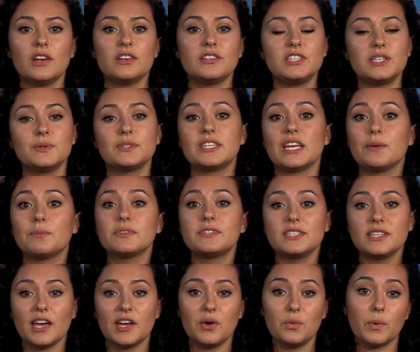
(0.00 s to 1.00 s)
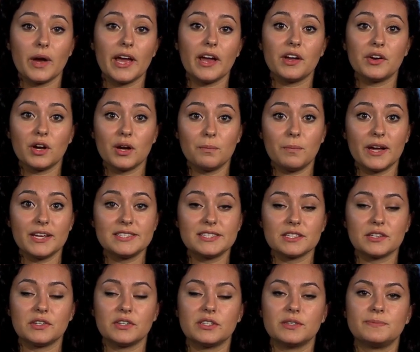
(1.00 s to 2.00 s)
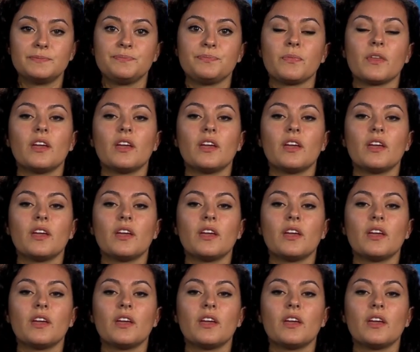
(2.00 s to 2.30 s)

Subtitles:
She was able to get away on her bicycle.